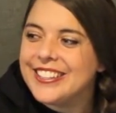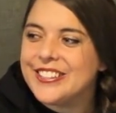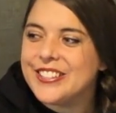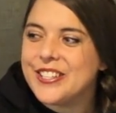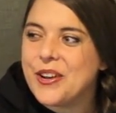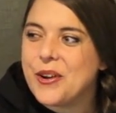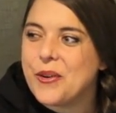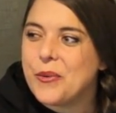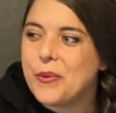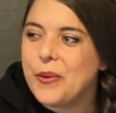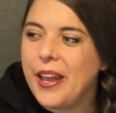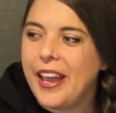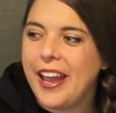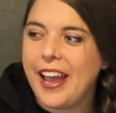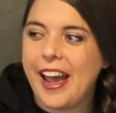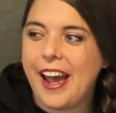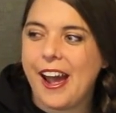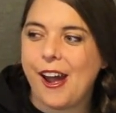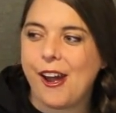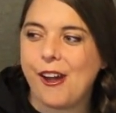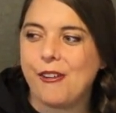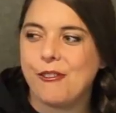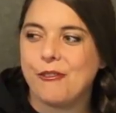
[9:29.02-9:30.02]
So we
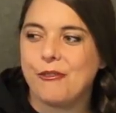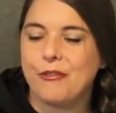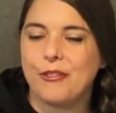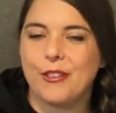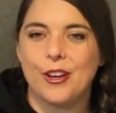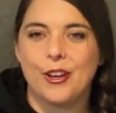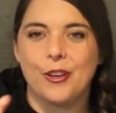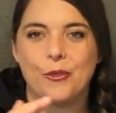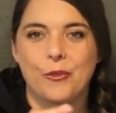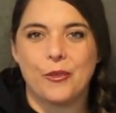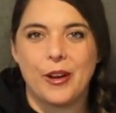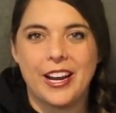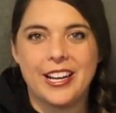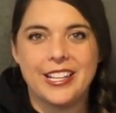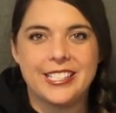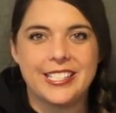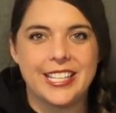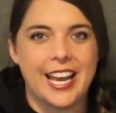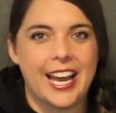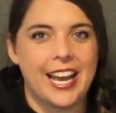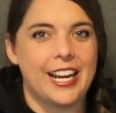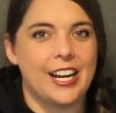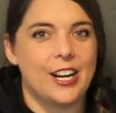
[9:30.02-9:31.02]
have a right
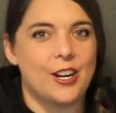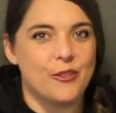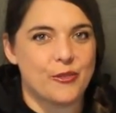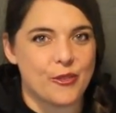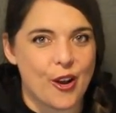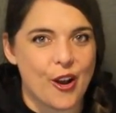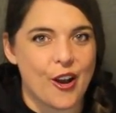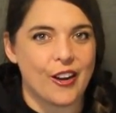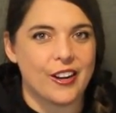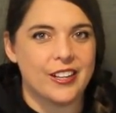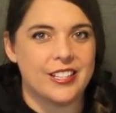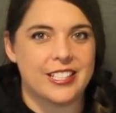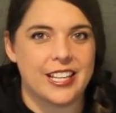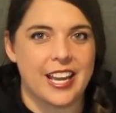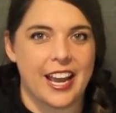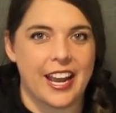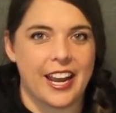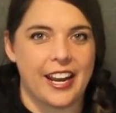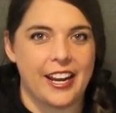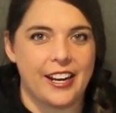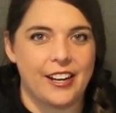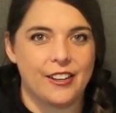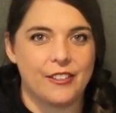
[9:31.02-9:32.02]
side and a wrong
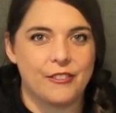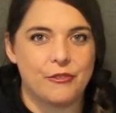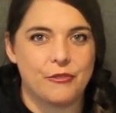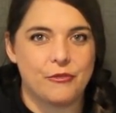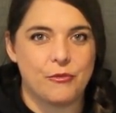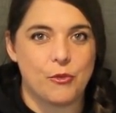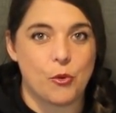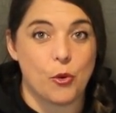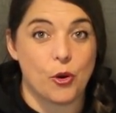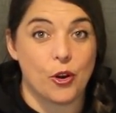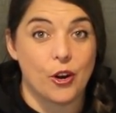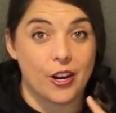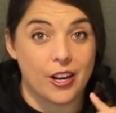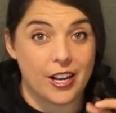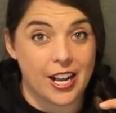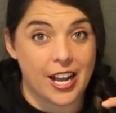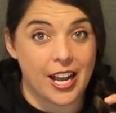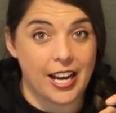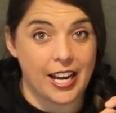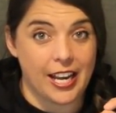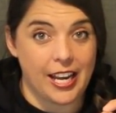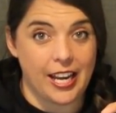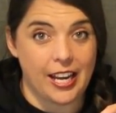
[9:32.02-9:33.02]
side for
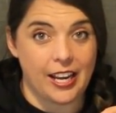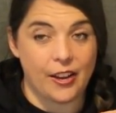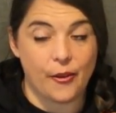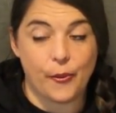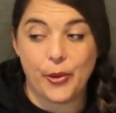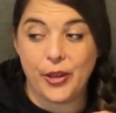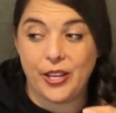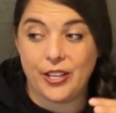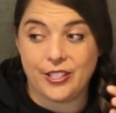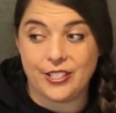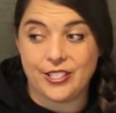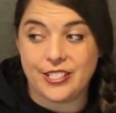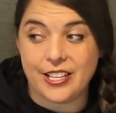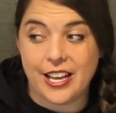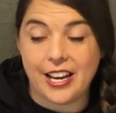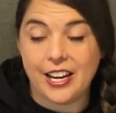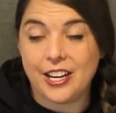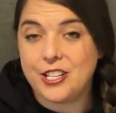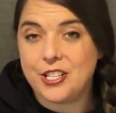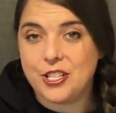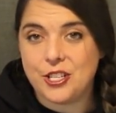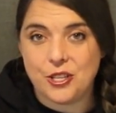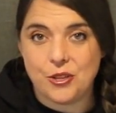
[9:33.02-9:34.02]
cutting. We
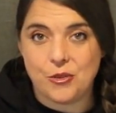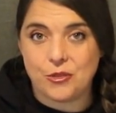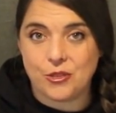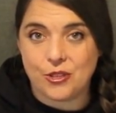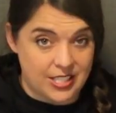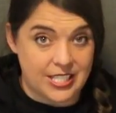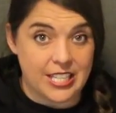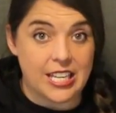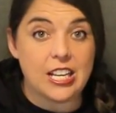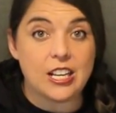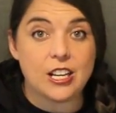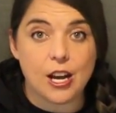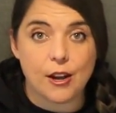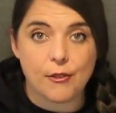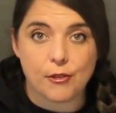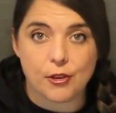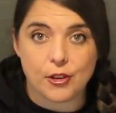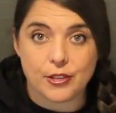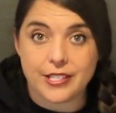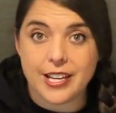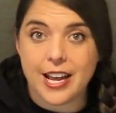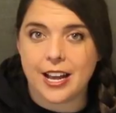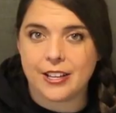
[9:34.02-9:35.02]
decided to use sink
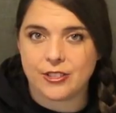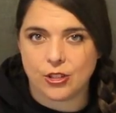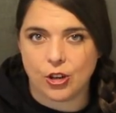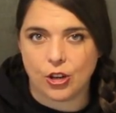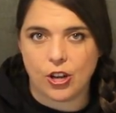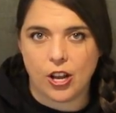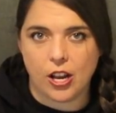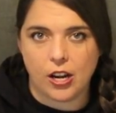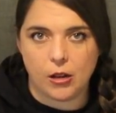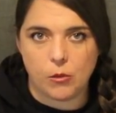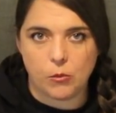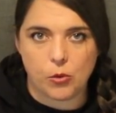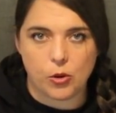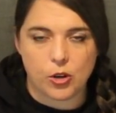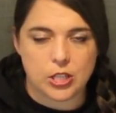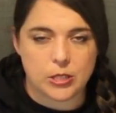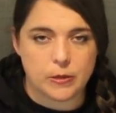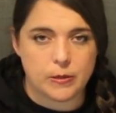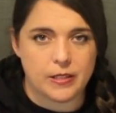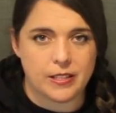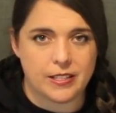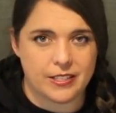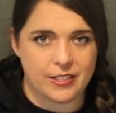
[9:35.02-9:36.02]
covers as our cutting
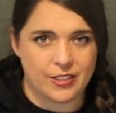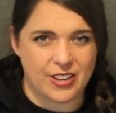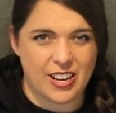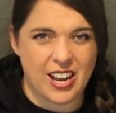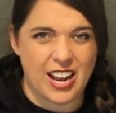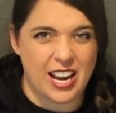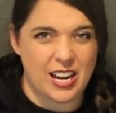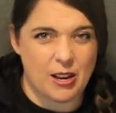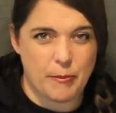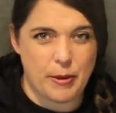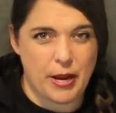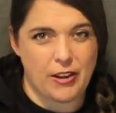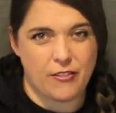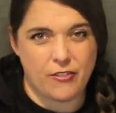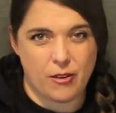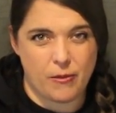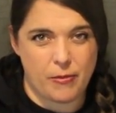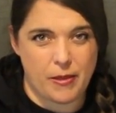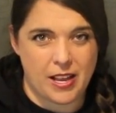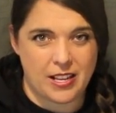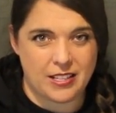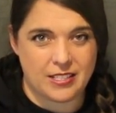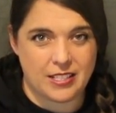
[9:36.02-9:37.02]
boards because they're kind of made
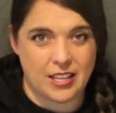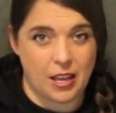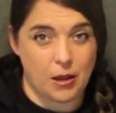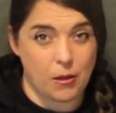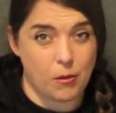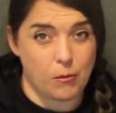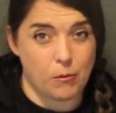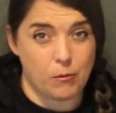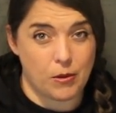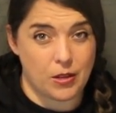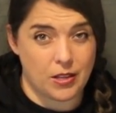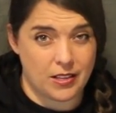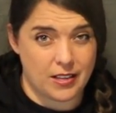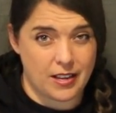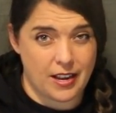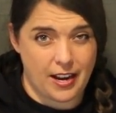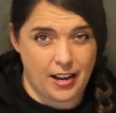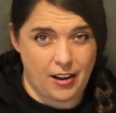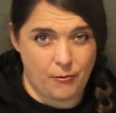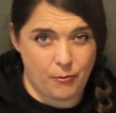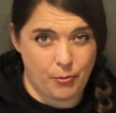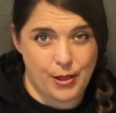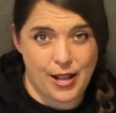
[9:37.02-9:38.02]
from that same
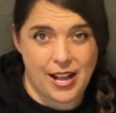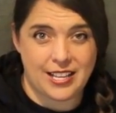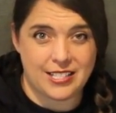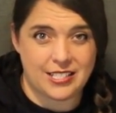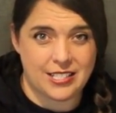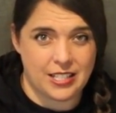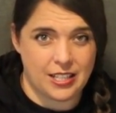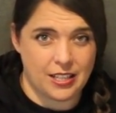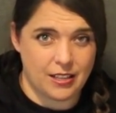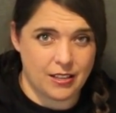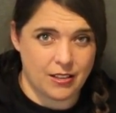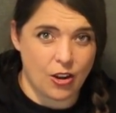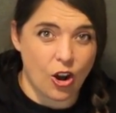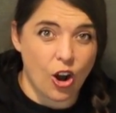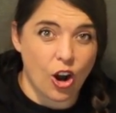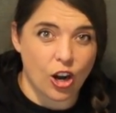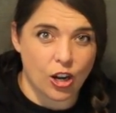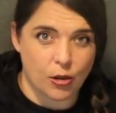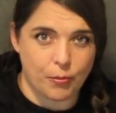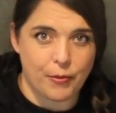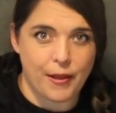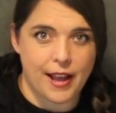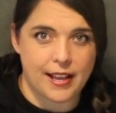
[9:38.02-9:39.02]
kind of plastic,
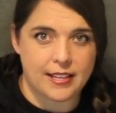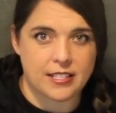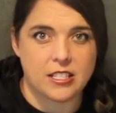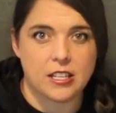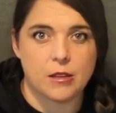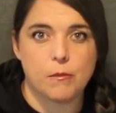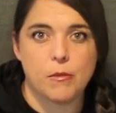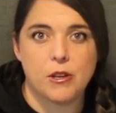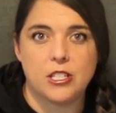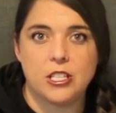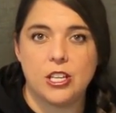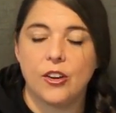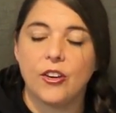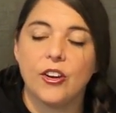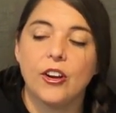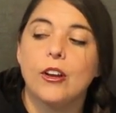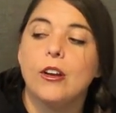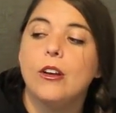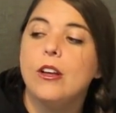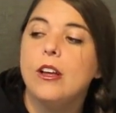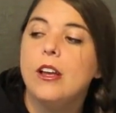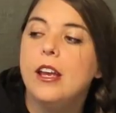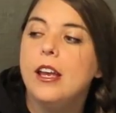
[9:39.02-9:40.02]
hard plastic
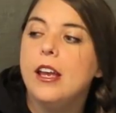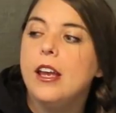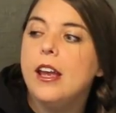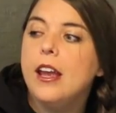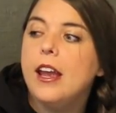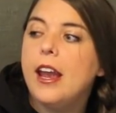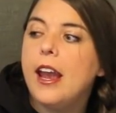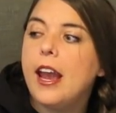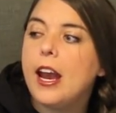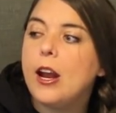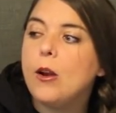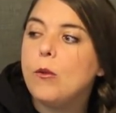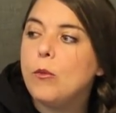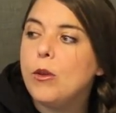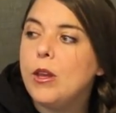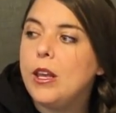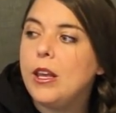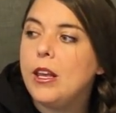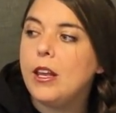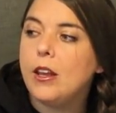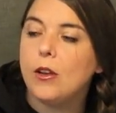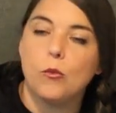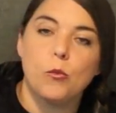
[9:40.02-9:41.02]
material. And
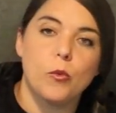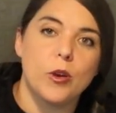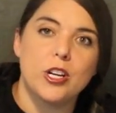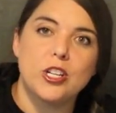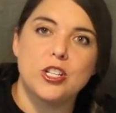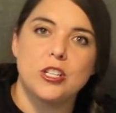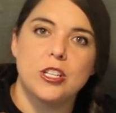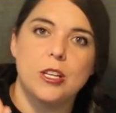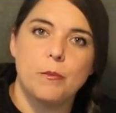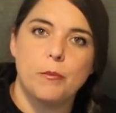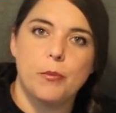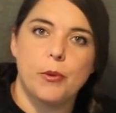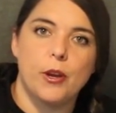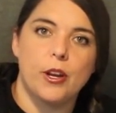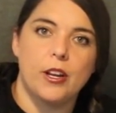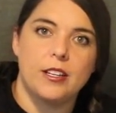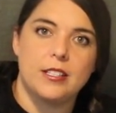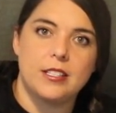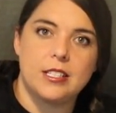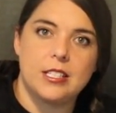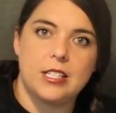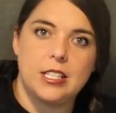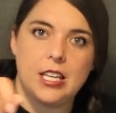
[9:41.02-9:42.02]
we originally put
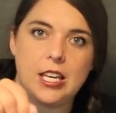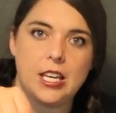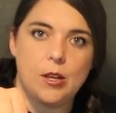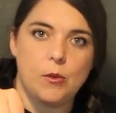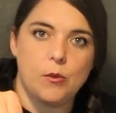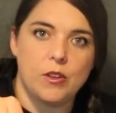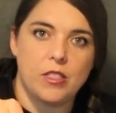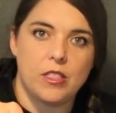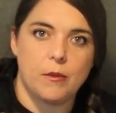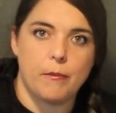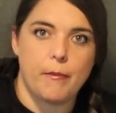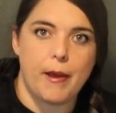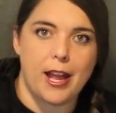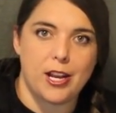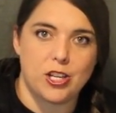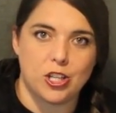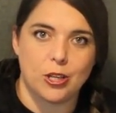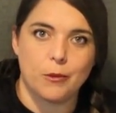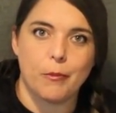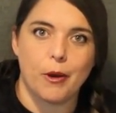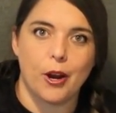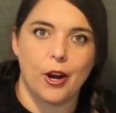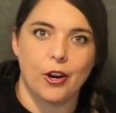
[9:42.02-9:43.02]
a C with a
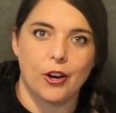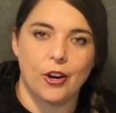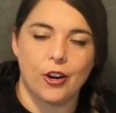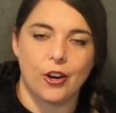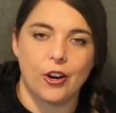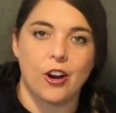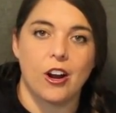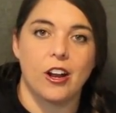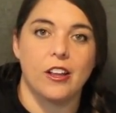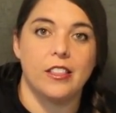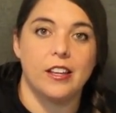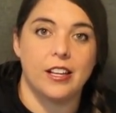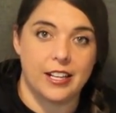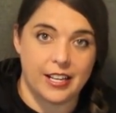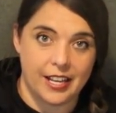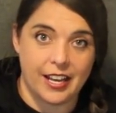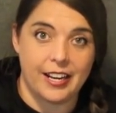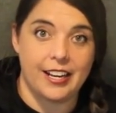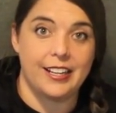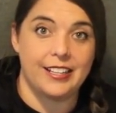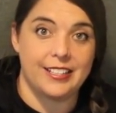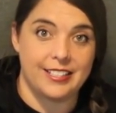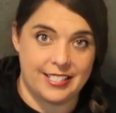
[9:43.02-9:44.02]
magic marker on the
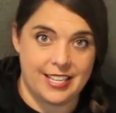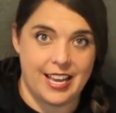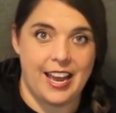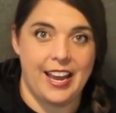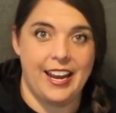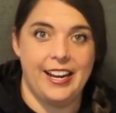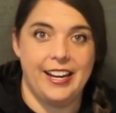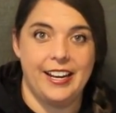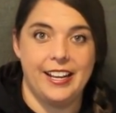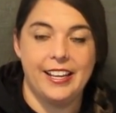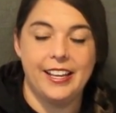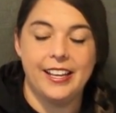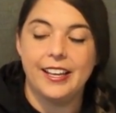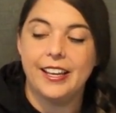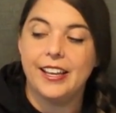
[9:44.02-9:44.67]
cutting side.